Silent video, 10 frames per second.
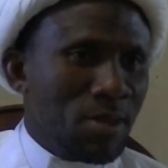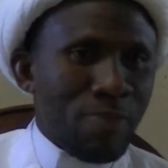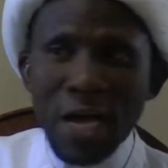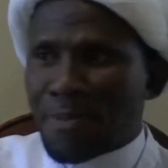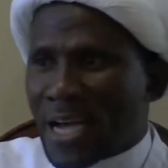
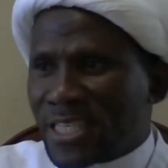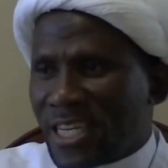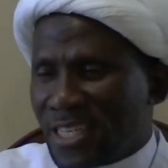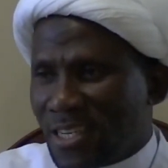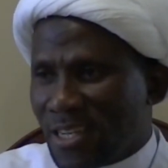
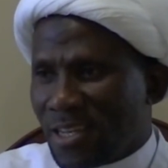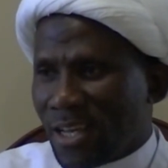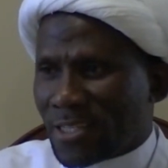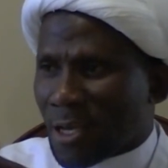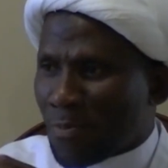Backbiting
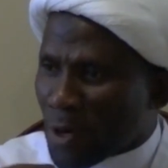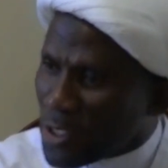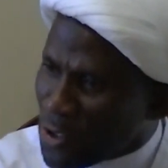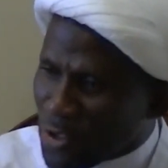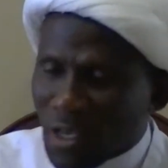is
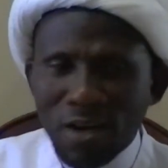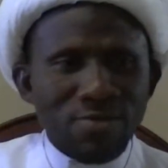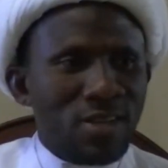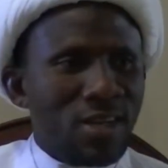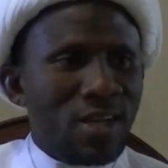oppression to self.
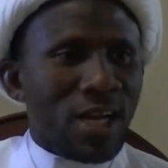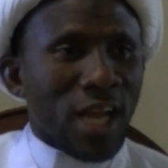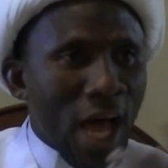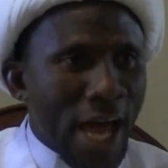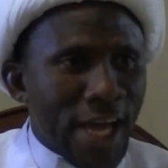
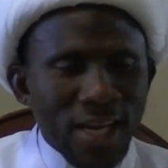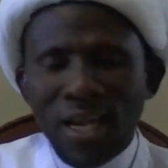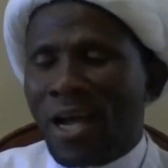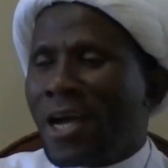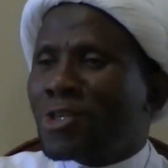Lying
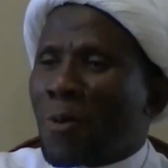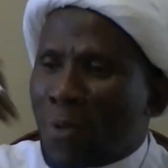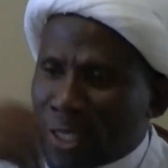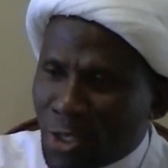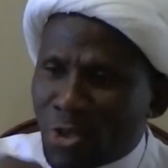is
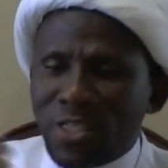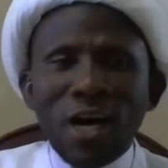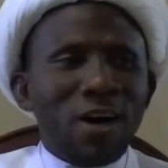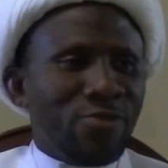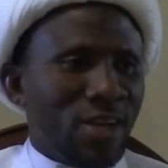oppression to
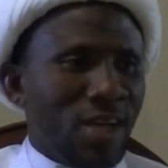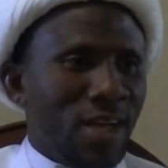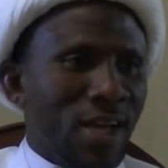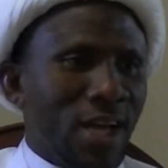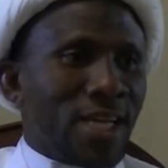self.
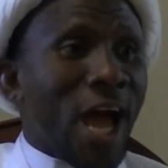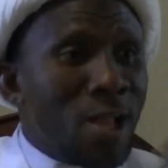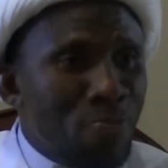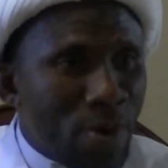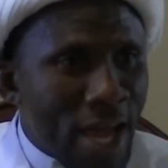
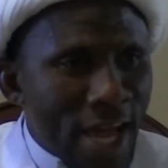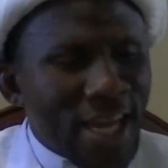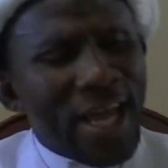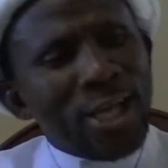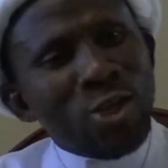Not
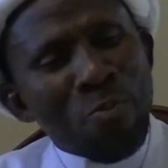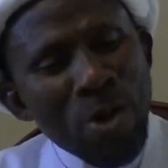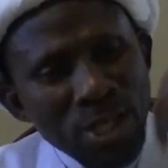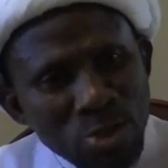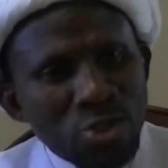praying is
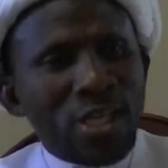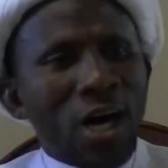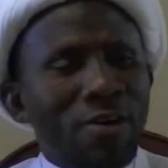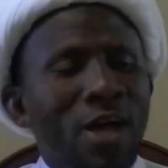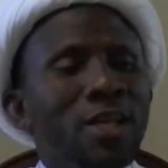oppression to
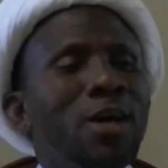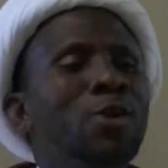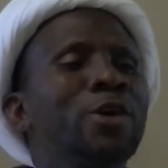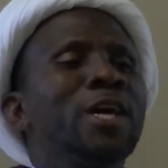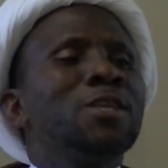self. Now
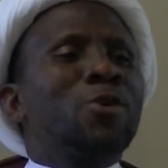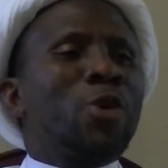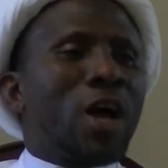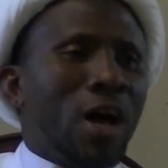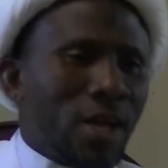look in the
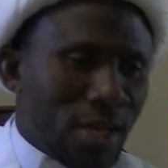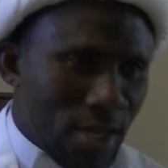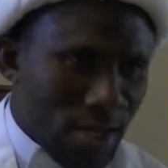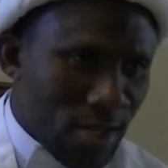Quran.